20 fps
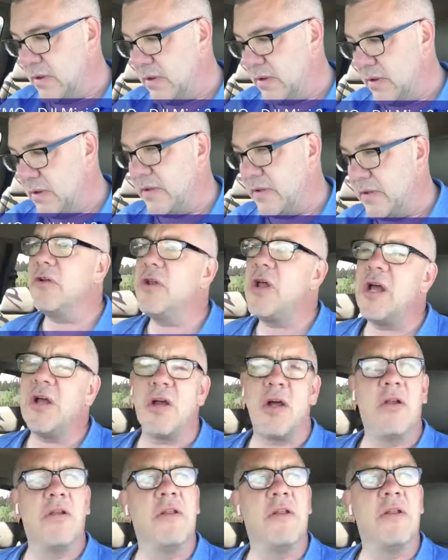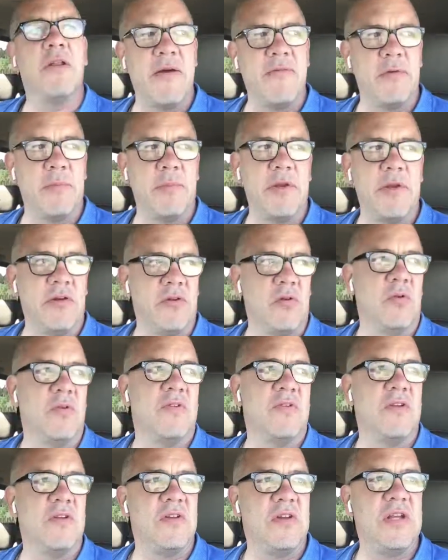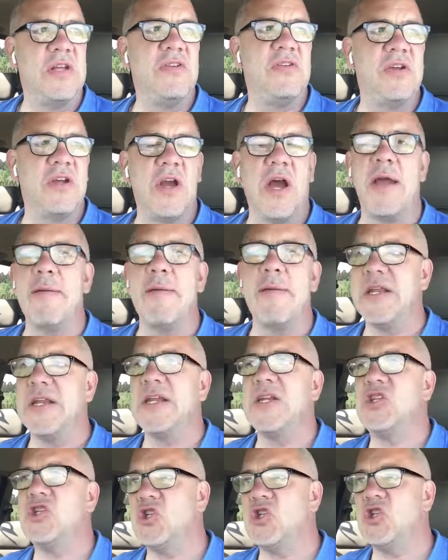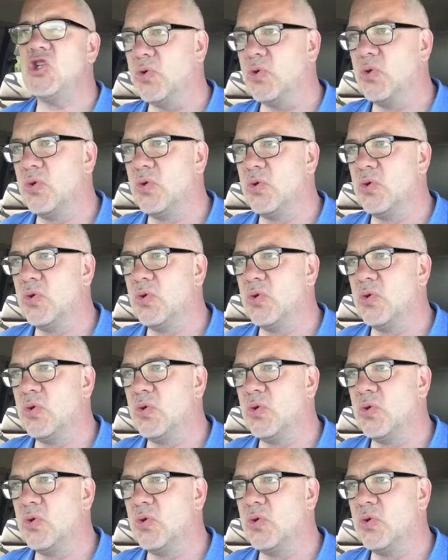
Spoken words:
They're not calling it the Mavic Mini 2. It's the DJI Mini 2.